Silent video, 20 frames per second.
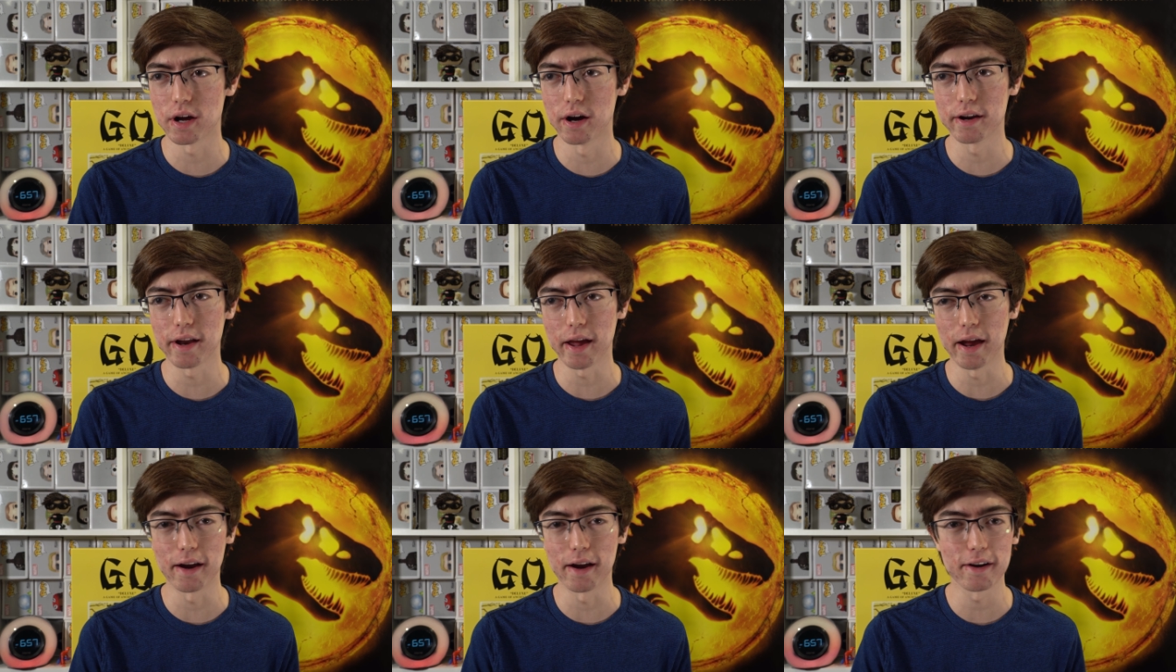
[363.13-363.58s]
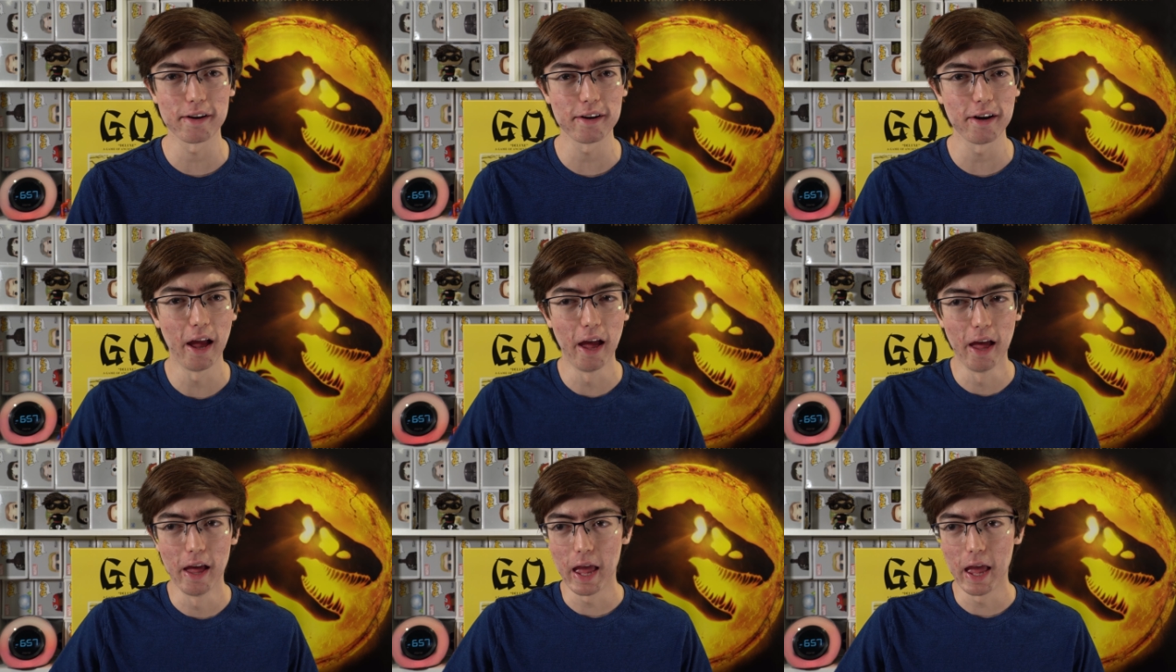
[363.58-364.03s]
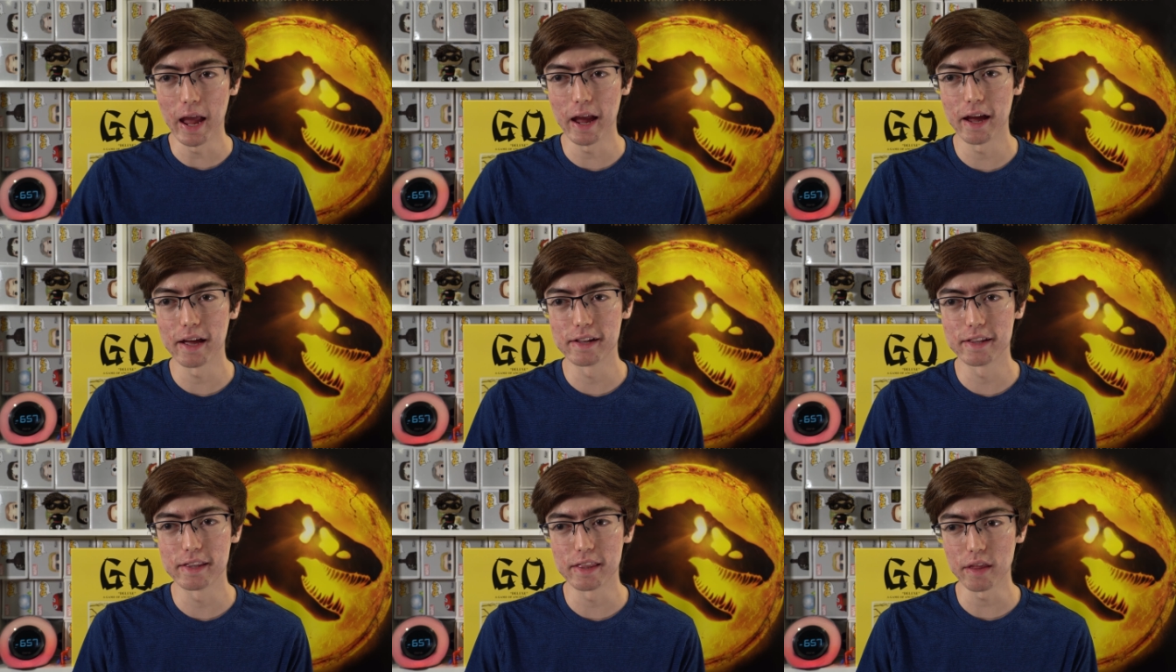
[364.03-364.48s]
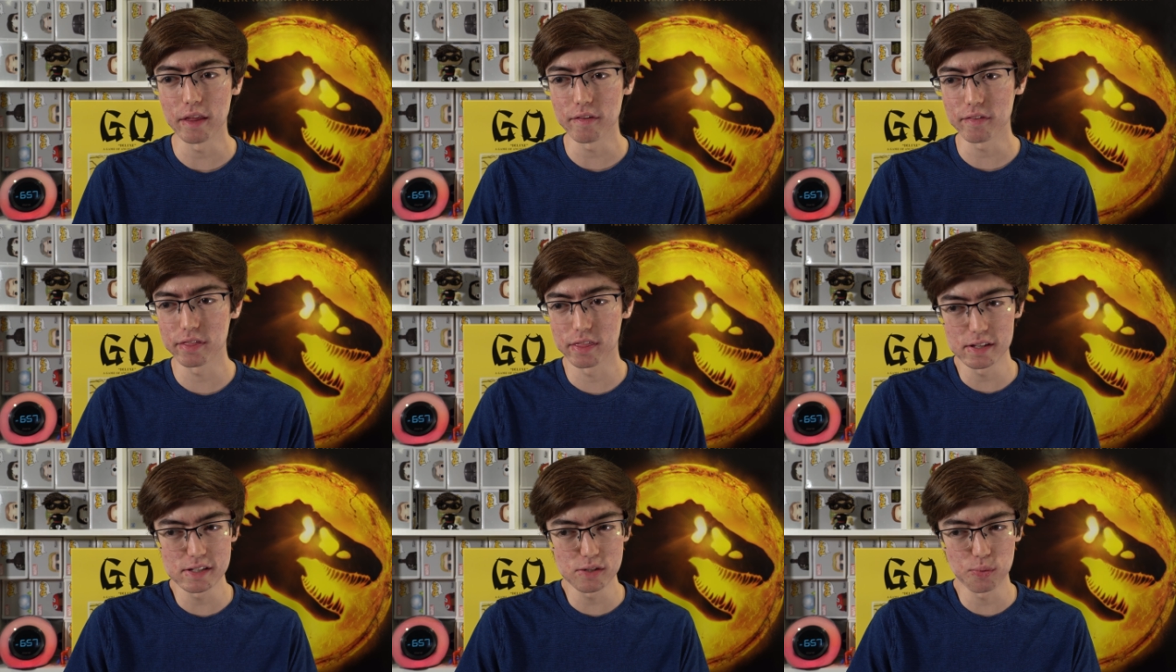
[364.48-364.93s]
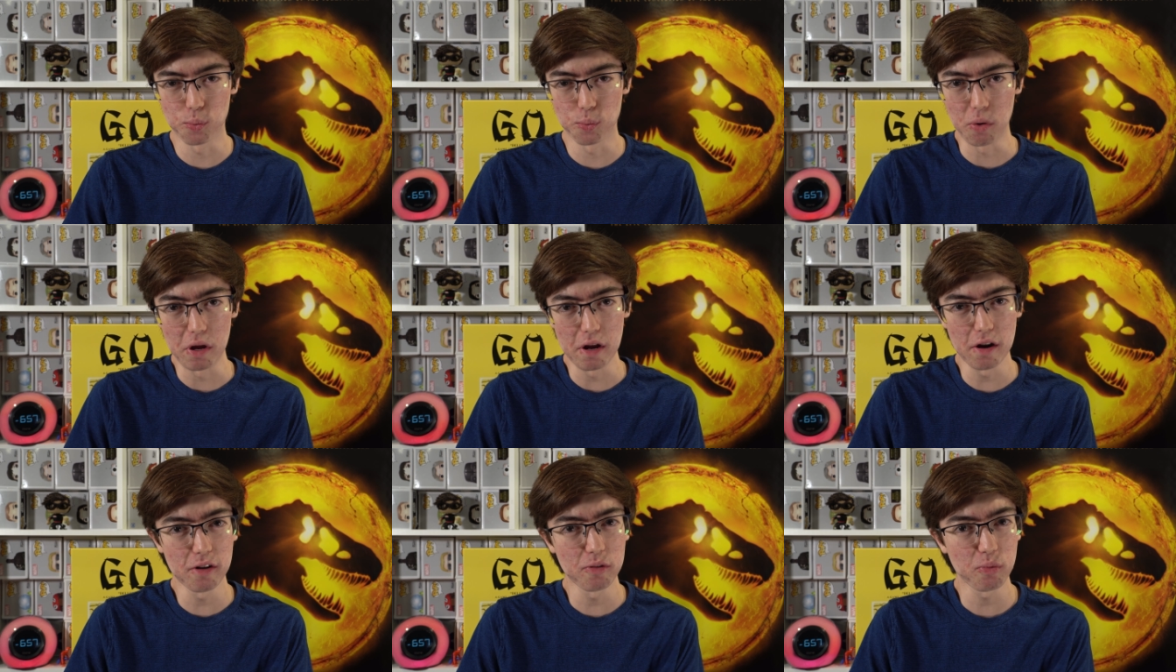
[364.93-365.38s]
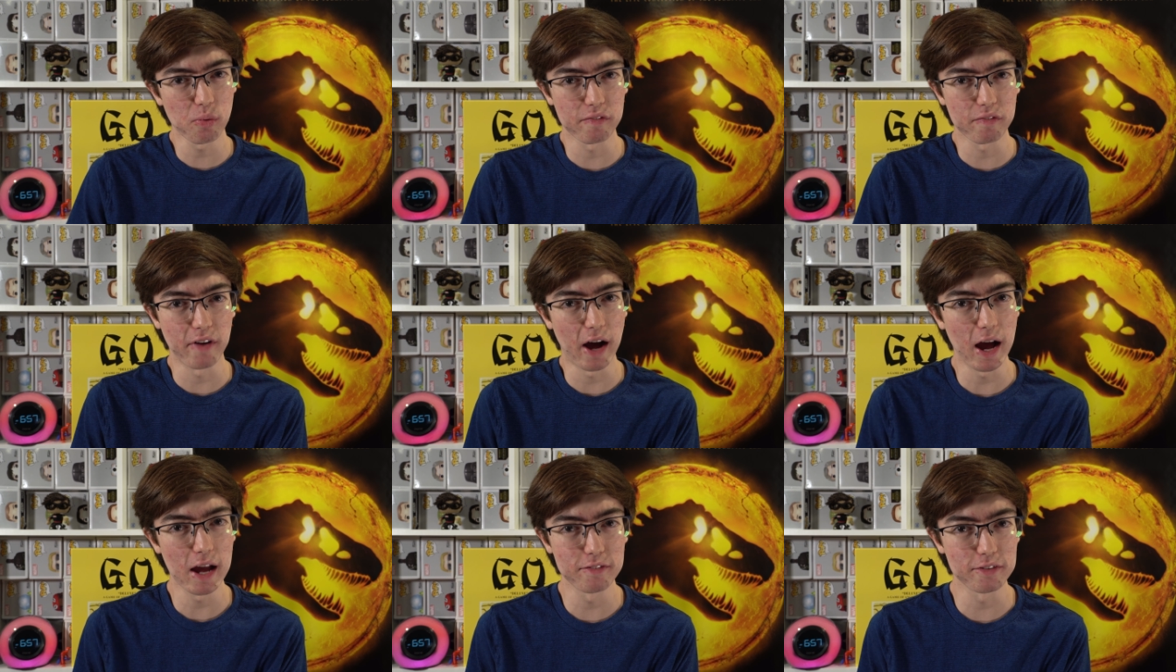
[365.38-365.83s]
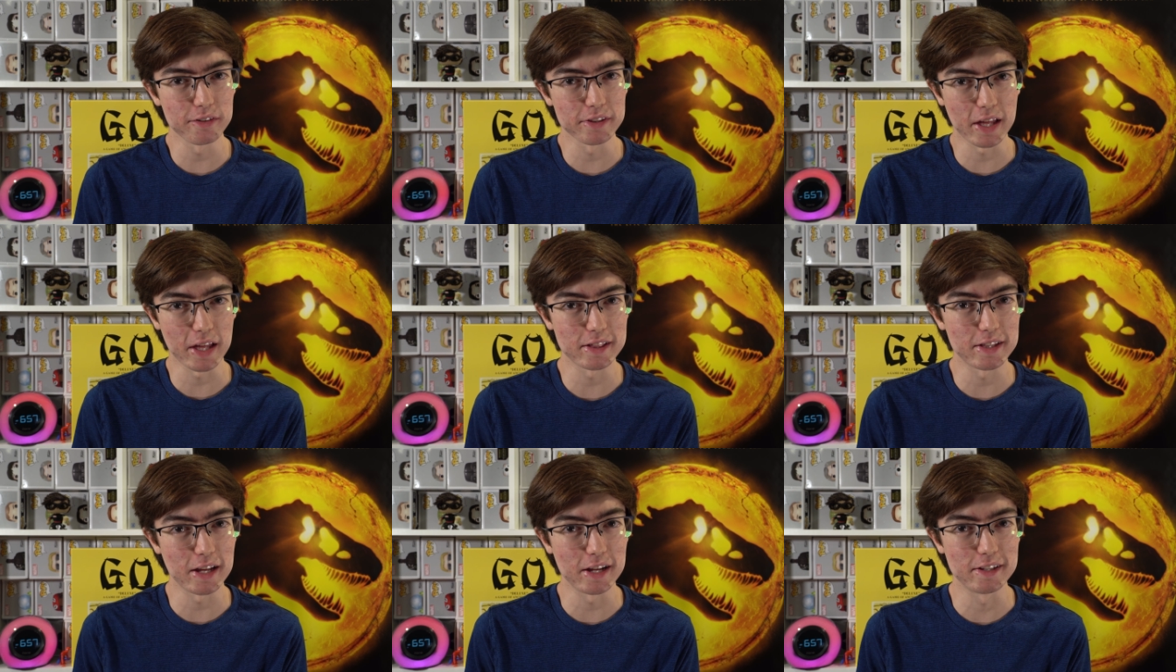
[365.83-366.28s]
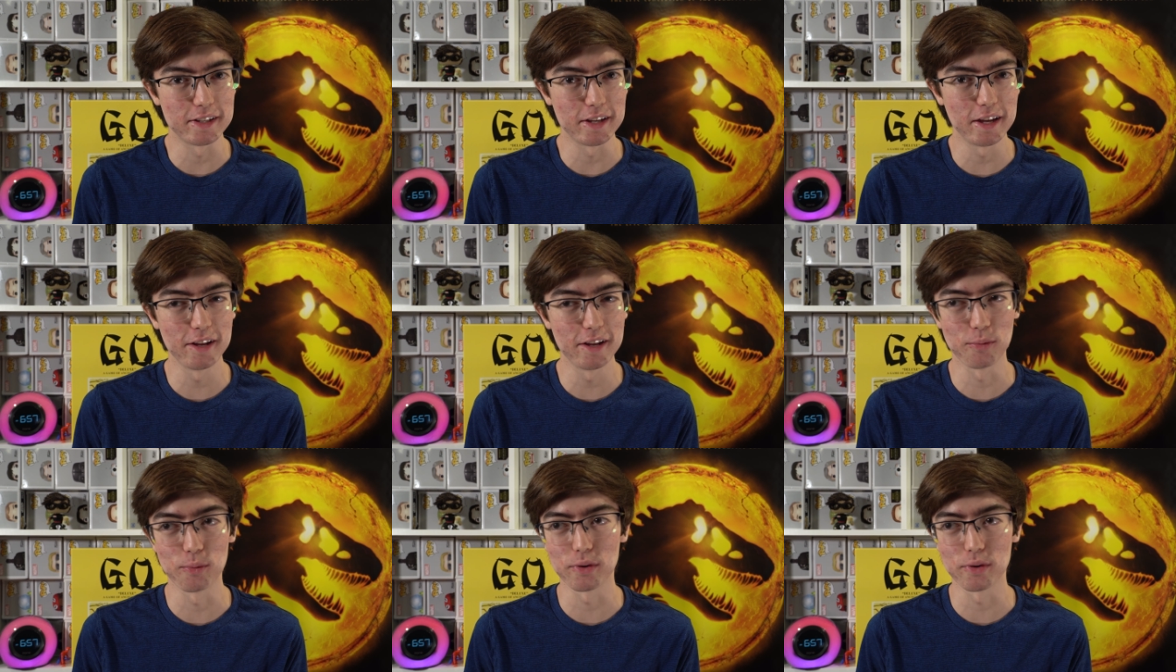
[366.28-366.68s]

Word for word: on air, and this weird revival that they did